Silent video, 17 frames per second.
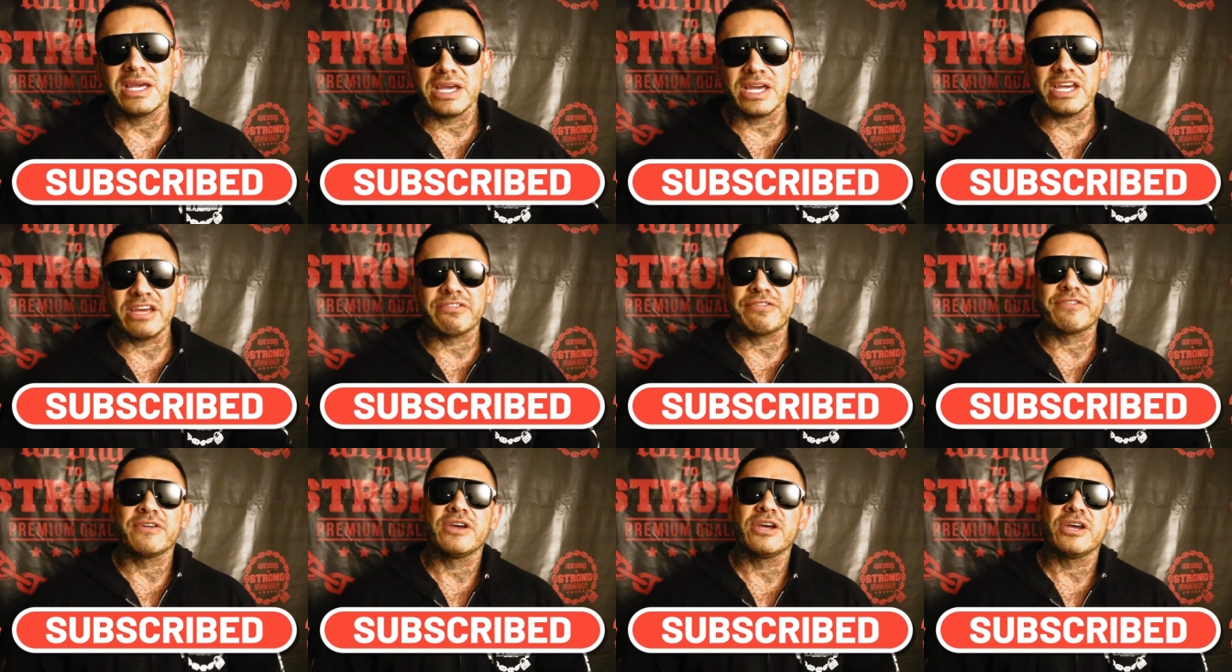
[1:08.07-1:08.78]

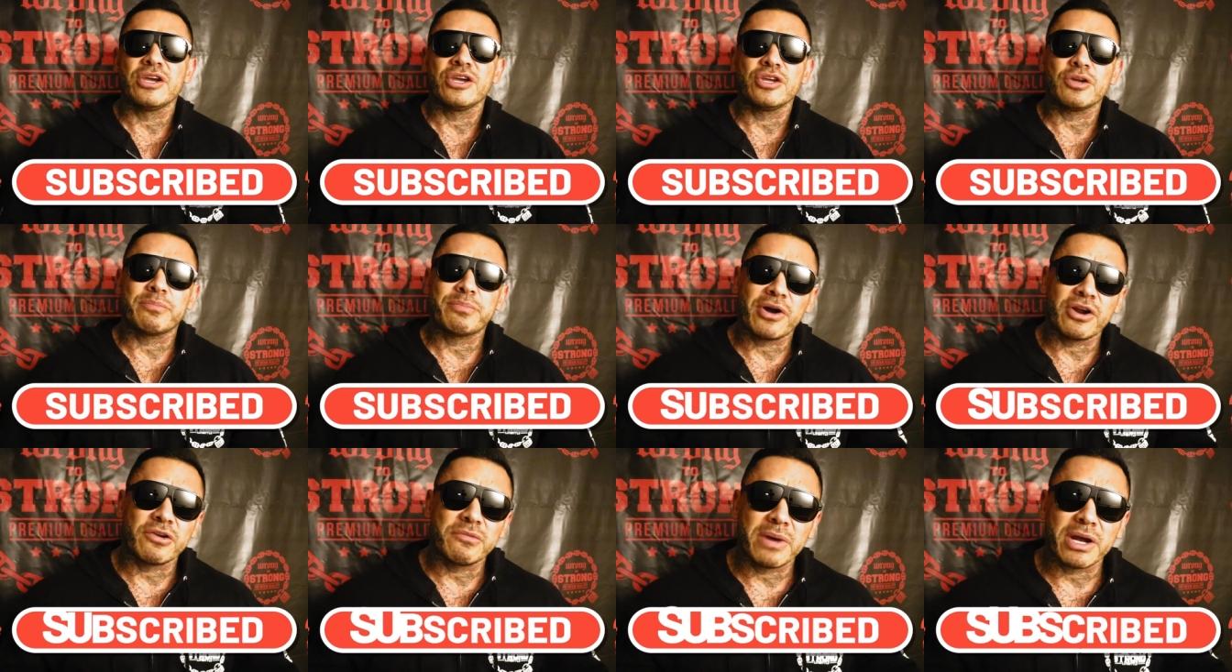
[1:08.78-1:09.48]
If you're
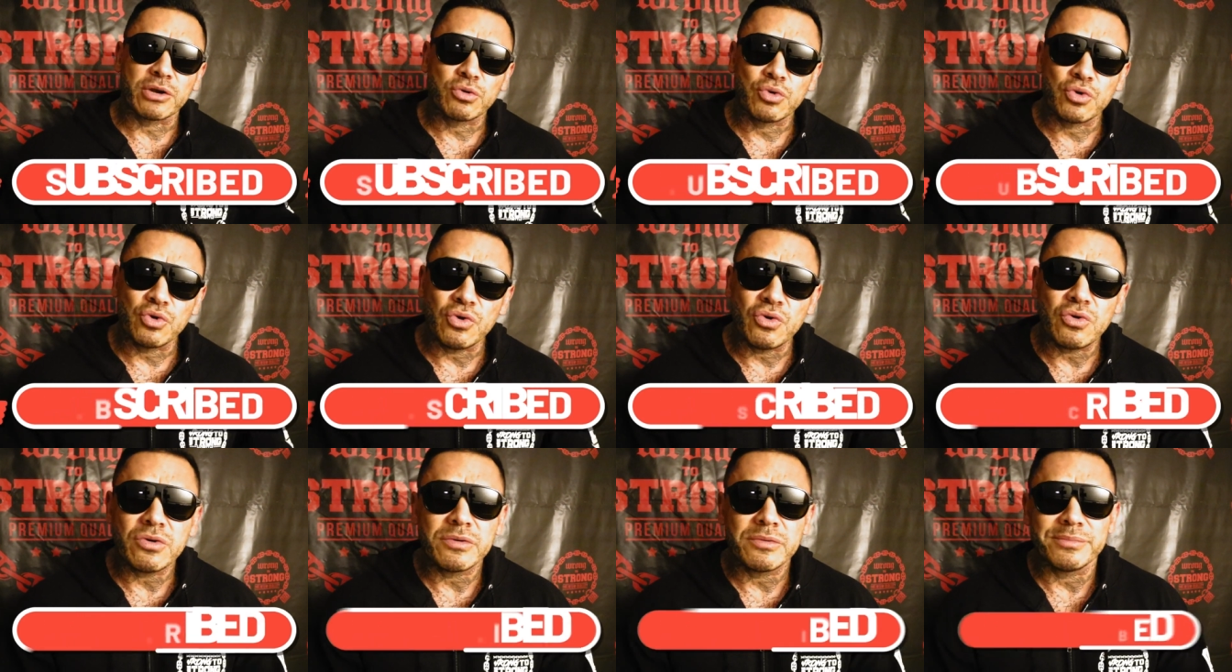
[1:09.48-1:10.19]
part of my
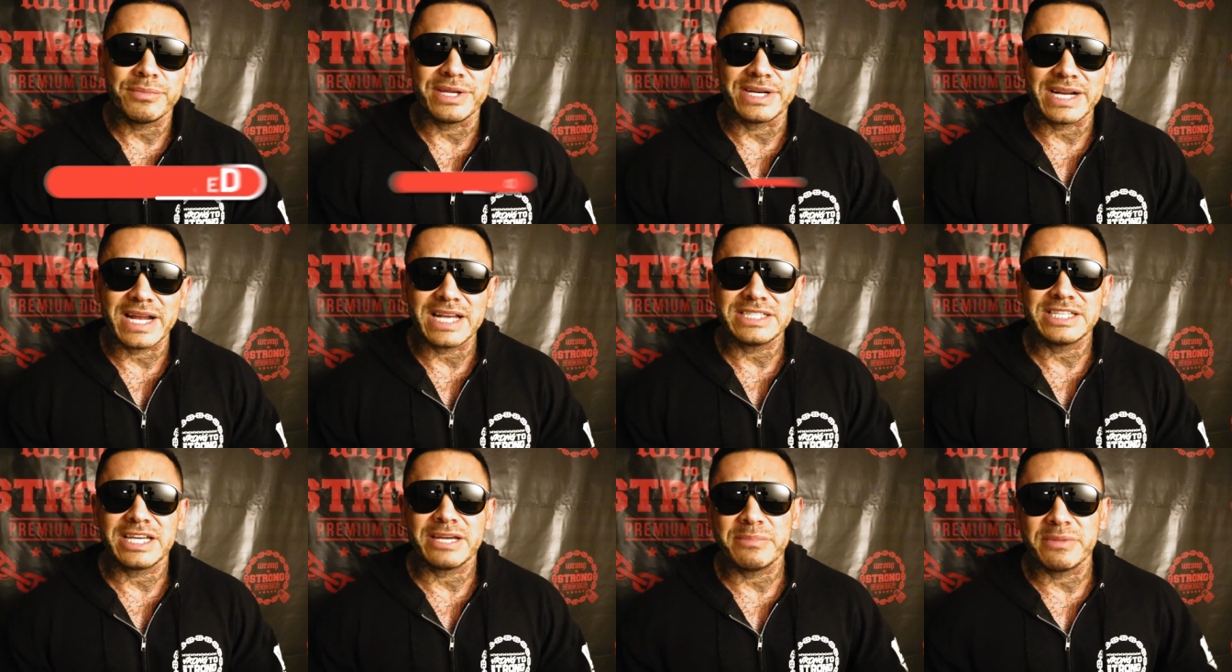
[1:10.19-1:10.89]
crew, mi
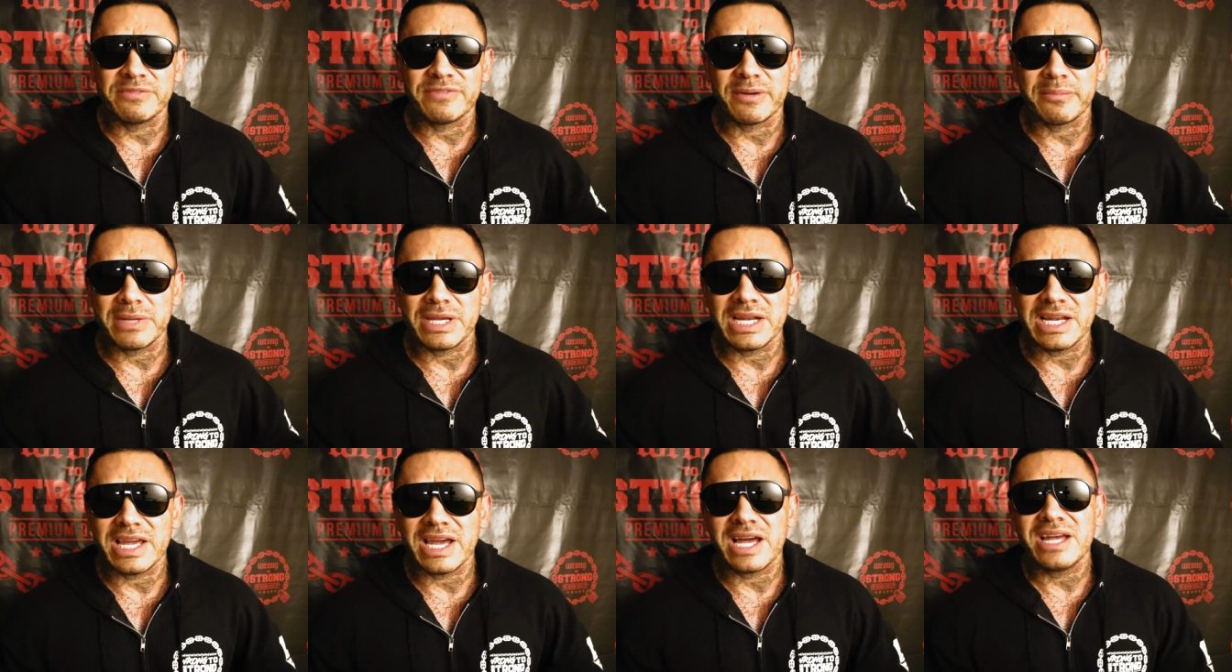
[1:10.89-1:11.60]
raza, mi
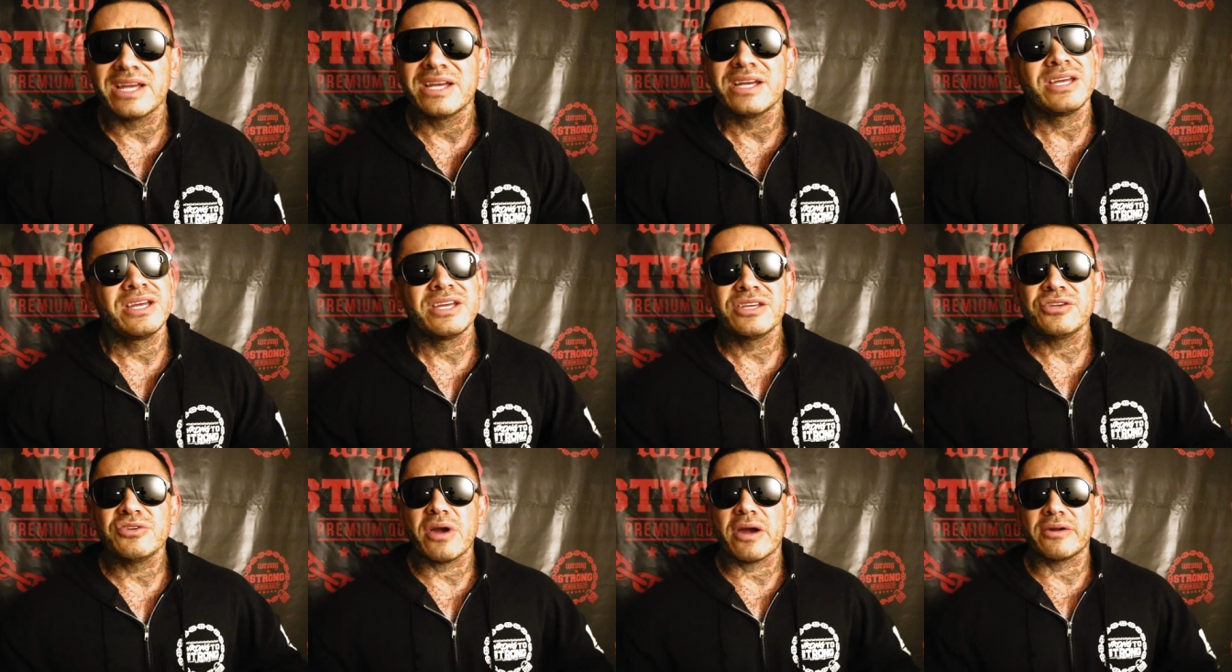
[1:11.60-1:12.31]
familia,
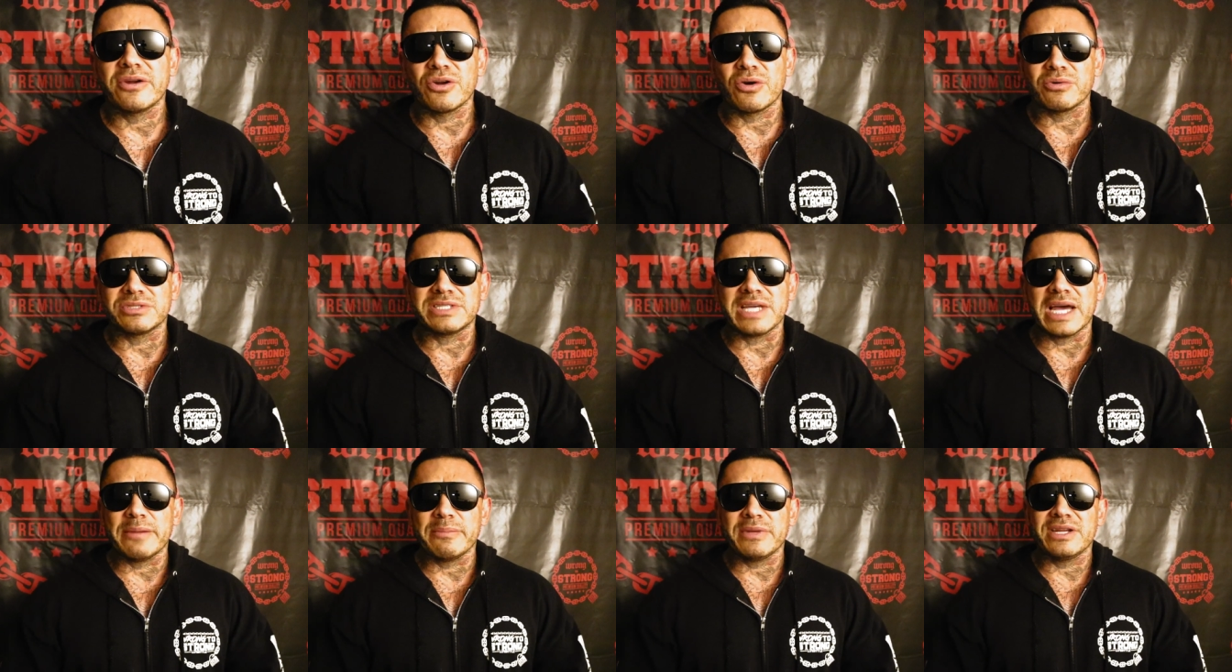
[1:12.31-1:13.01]
you already know what
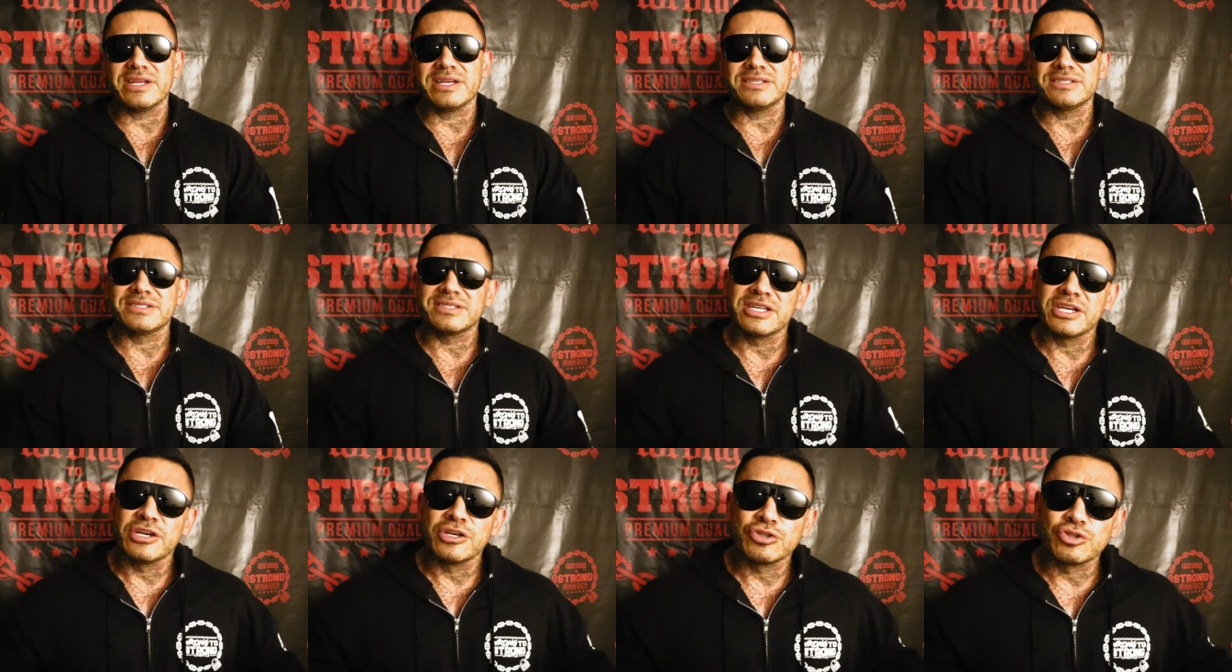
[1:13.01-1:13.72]
time it is.
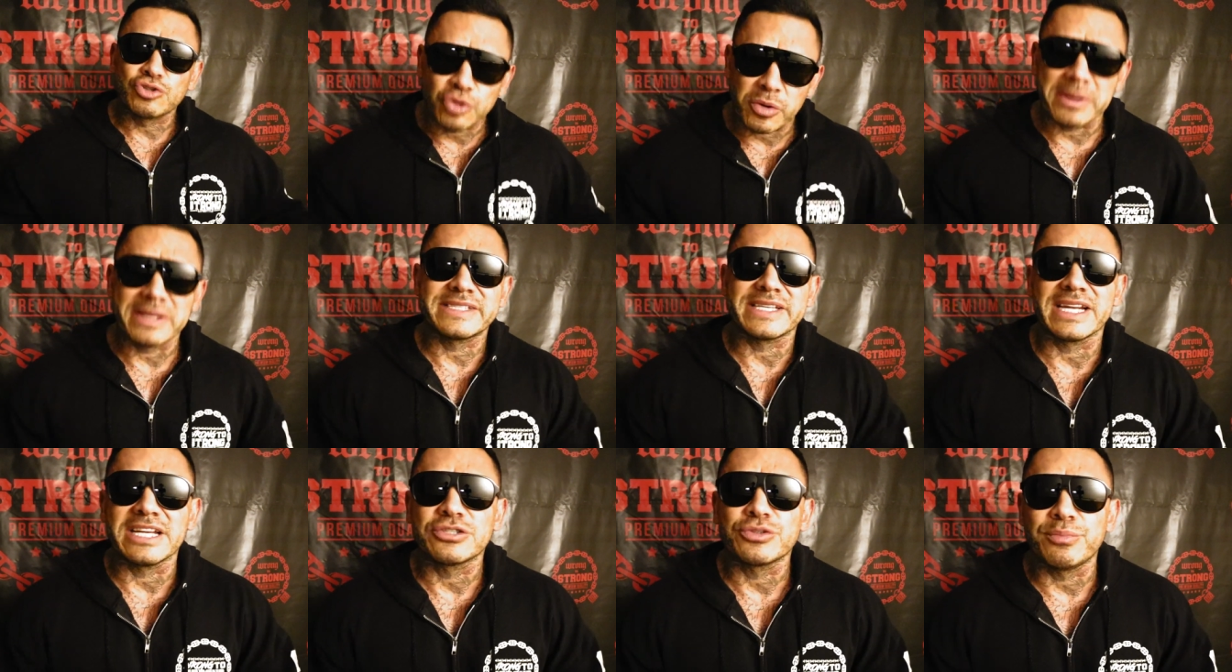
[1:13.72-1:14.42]

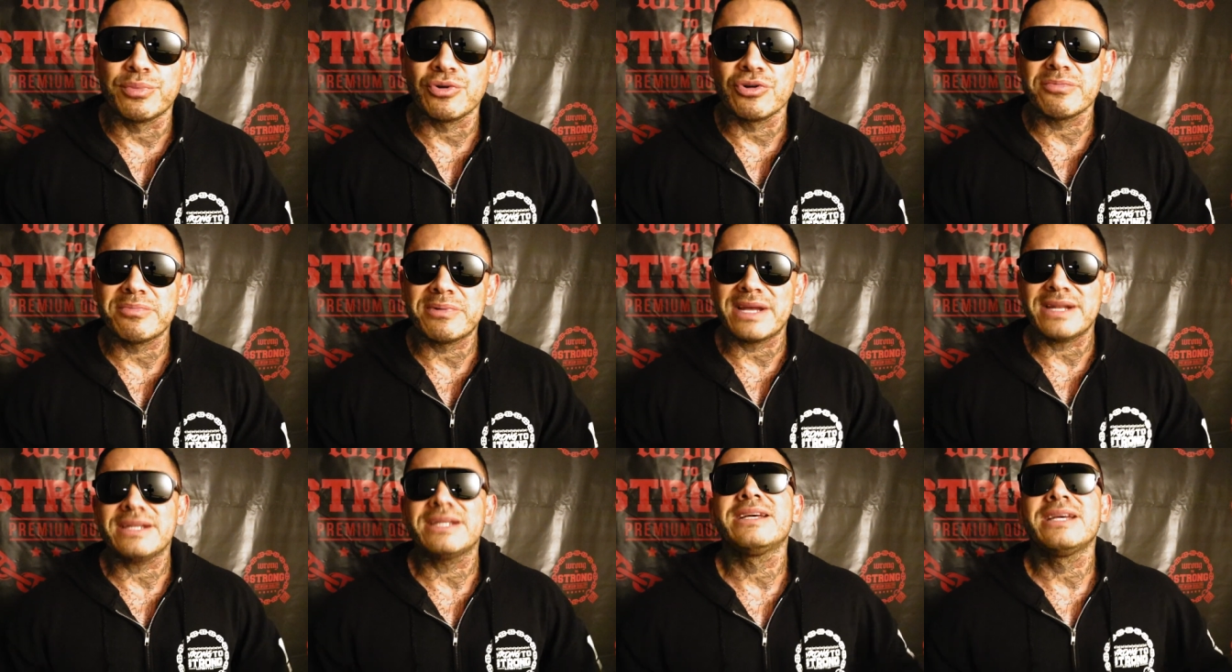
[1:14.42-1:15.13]
Súbanse a la
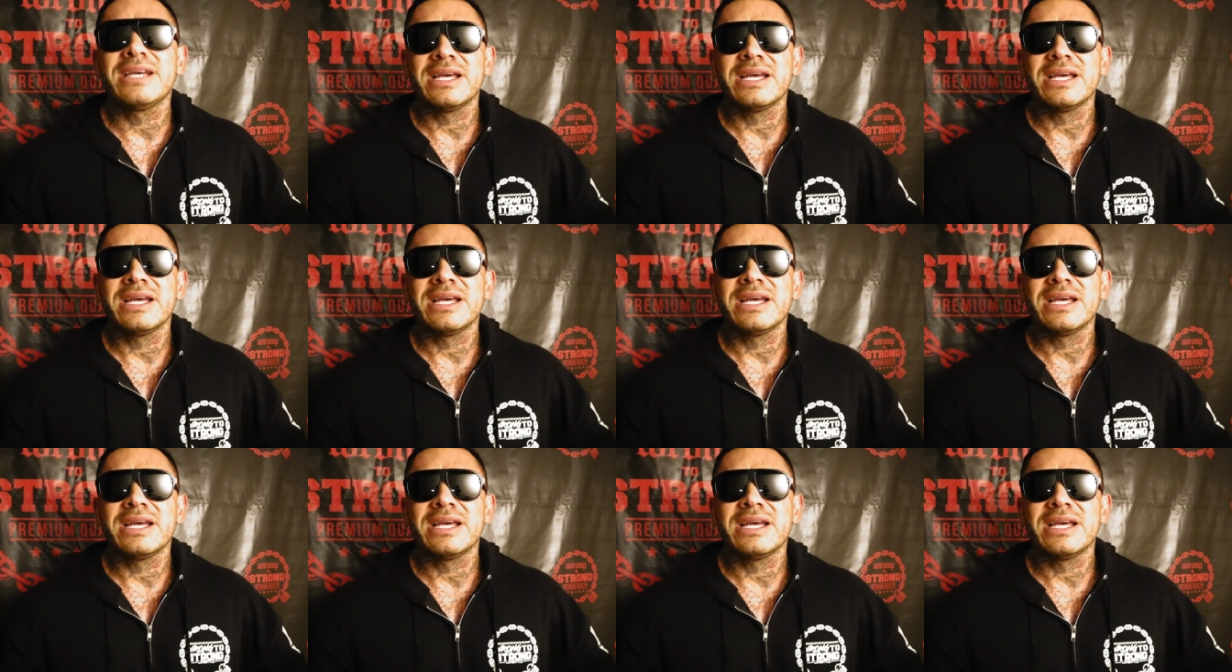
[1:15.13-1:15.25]
Suburban.